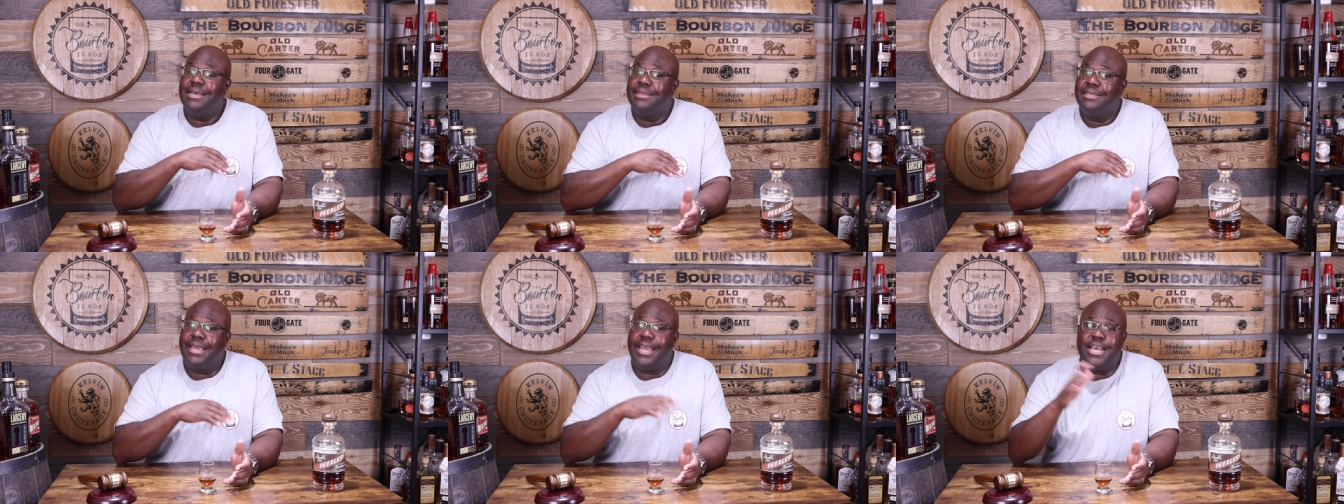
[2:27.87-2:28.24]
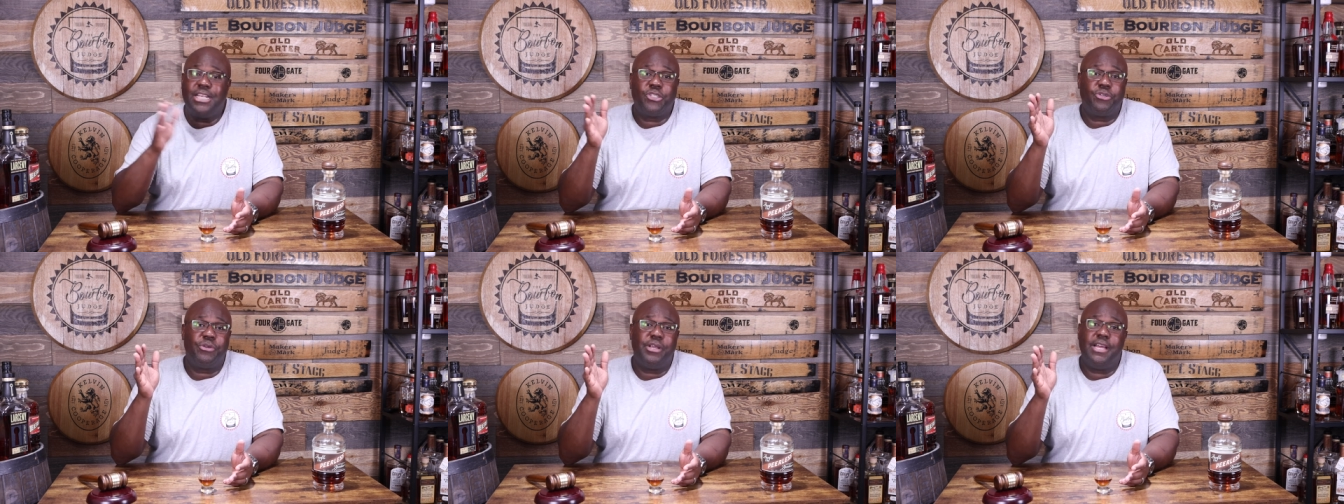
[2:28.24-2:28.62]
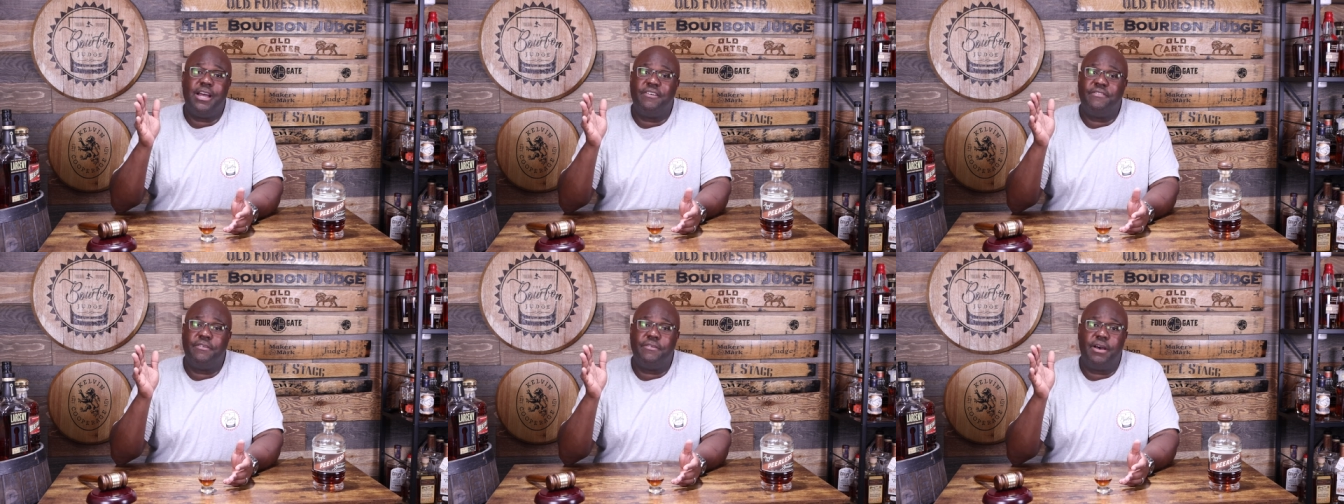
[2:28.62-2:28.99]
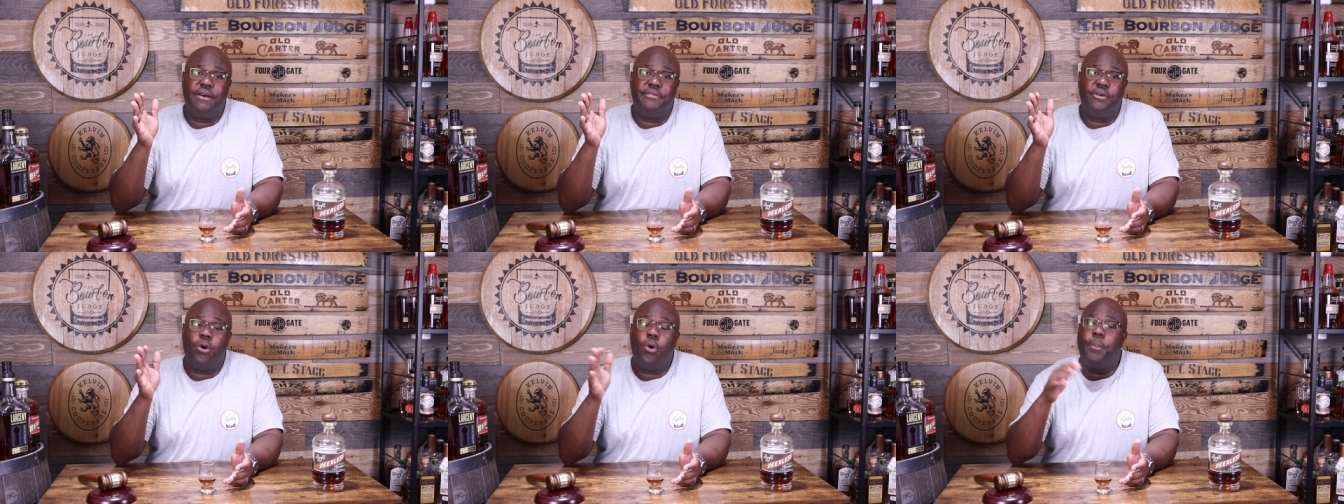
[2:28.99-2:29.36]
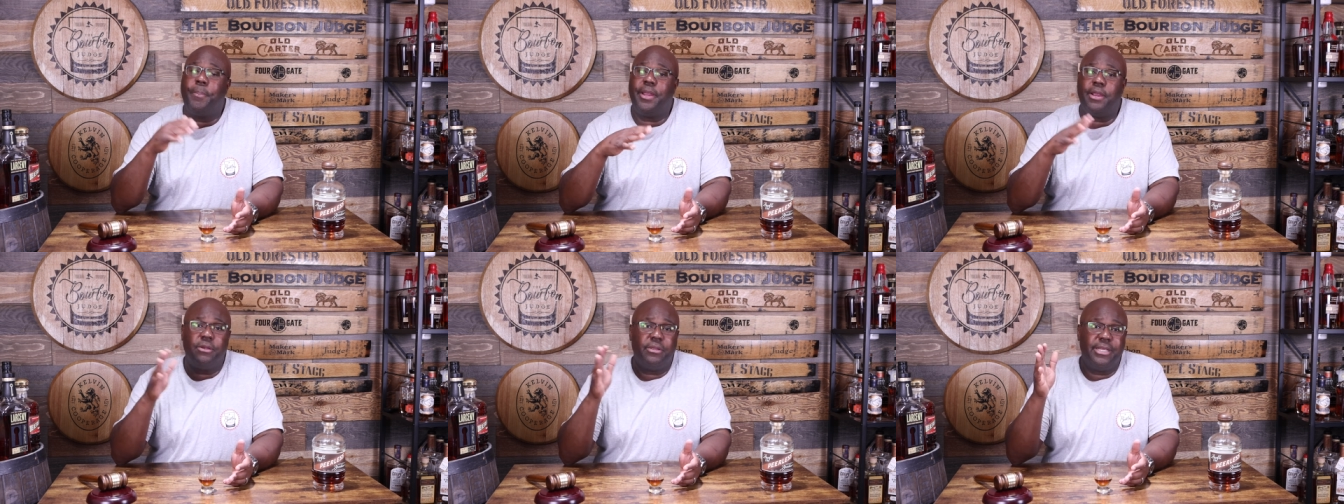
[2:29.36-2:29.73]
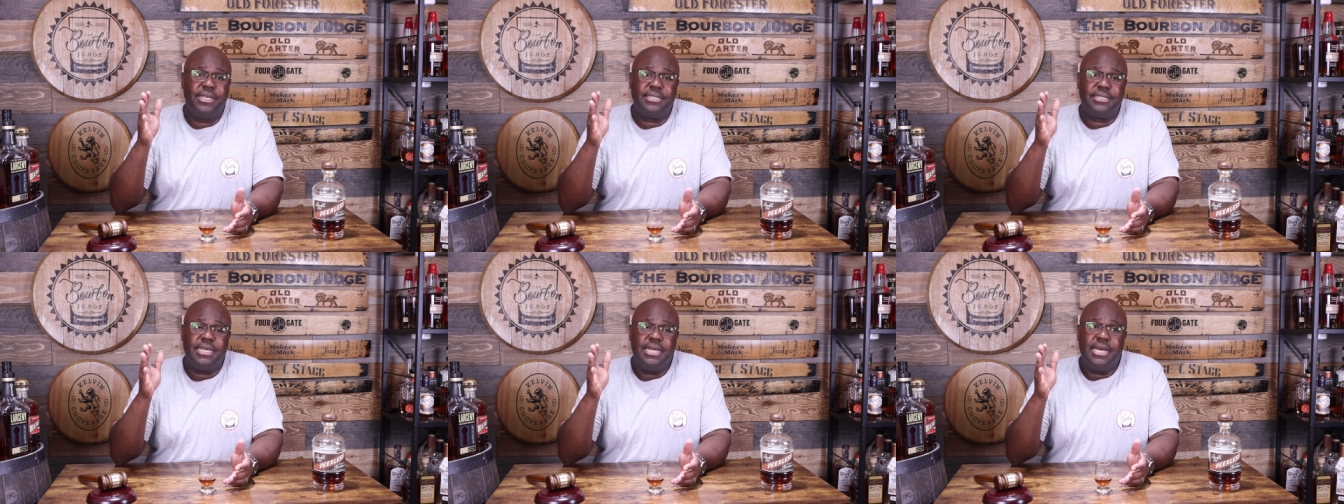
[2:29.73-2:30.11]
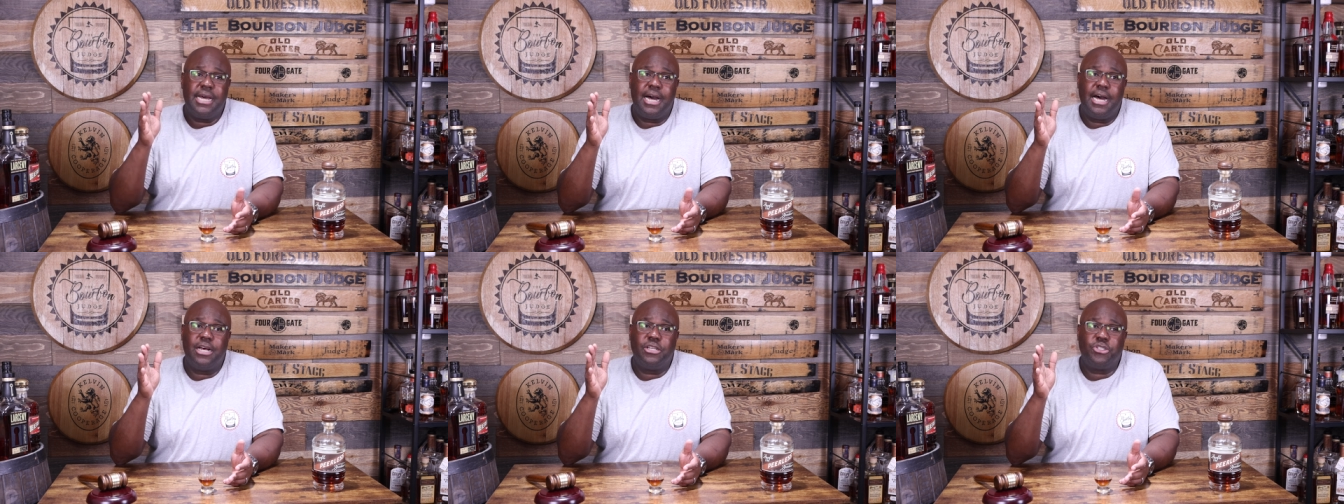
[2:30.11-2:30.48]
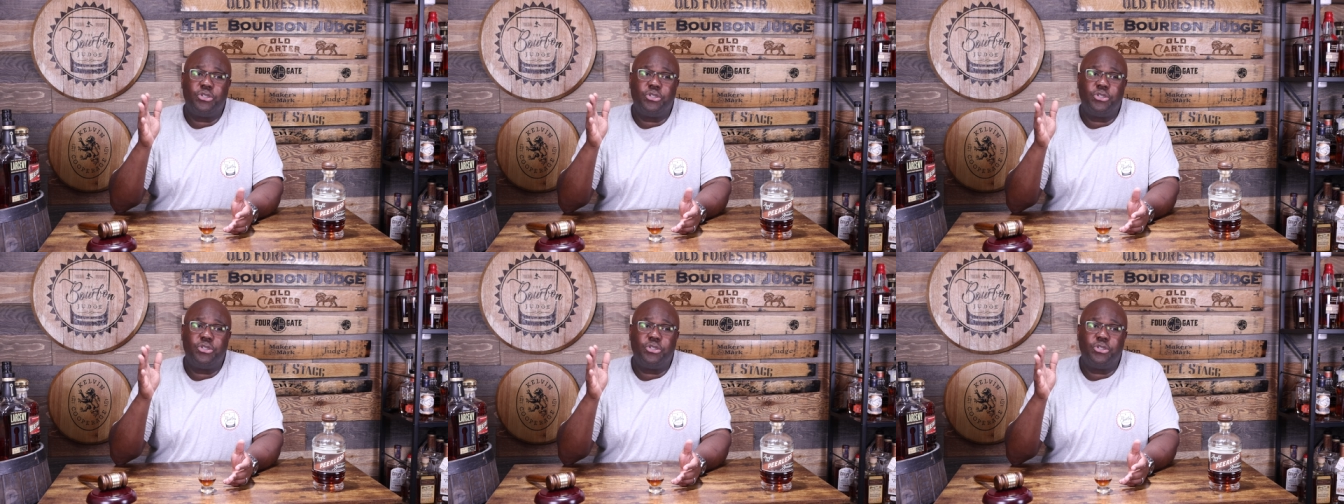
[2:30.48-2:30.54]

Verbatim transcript: The history of, of the whole Peerless uh,